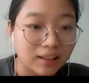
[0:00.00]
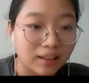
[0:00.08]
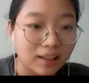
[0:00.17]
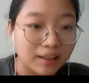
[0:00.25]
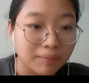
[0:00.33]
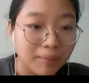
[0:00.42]

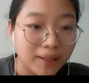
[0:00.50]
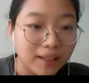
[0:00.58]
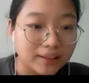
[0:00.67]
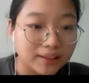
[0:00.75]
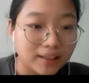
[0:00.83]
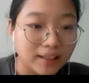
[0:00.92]
like
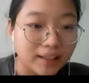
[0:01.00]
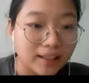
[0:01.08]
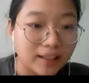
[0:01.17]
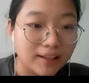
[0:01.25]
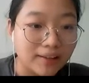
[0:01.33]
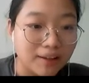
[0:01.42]
page
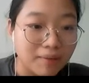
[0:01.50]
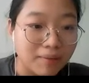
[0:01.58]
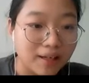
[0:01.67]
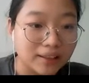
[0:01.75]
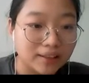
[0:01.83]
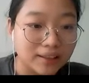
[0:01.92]
layout,
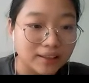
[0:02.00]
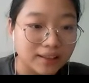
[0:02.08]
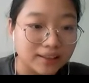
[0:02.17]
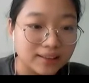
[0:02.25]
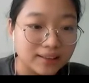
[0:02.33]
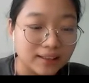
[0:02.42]
image
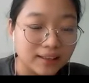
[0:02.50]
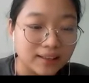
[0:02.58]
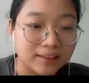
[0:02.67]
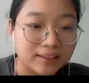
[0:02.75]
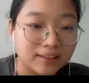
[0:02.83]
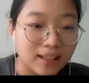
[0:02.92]
list,
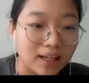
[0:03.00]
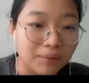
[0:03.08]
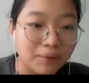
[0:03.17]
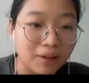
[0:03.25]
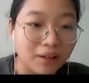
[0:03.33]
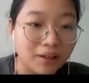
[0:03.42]
links, I
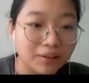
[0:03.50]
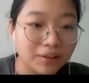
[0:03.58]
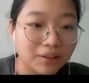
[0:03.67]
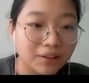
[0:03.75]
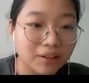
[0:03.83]
will